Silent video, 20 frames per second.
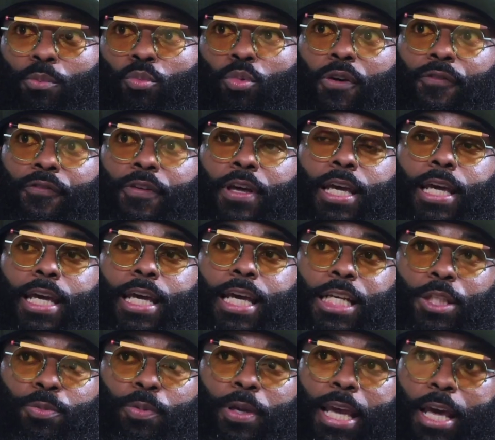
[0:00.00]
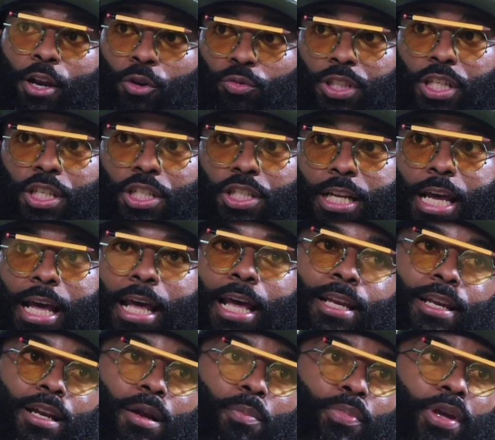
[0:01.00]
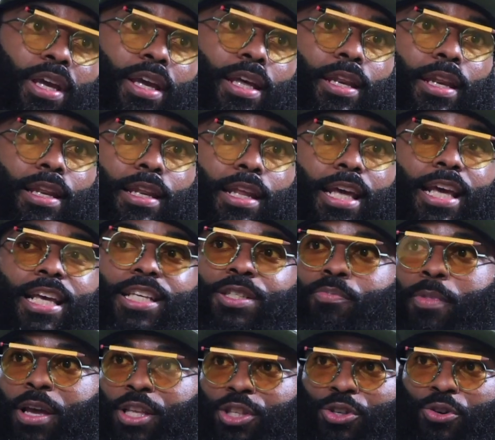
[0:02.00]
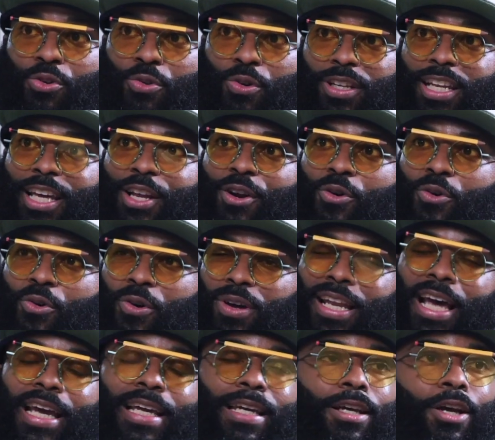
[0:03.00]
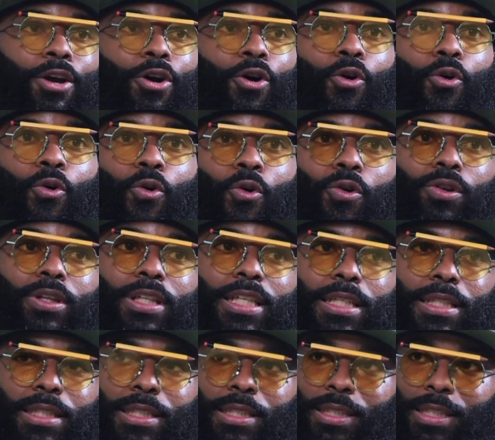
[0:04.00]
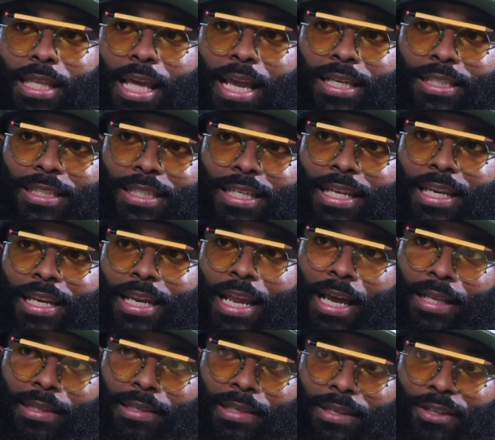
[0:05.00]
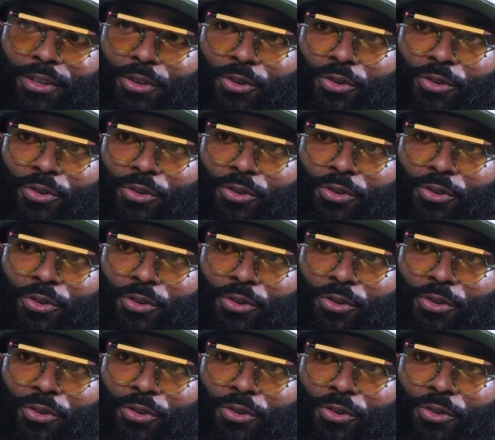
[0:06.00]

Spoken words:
with his piano teacher that ended up being his mentor later on, like, all these things connected, you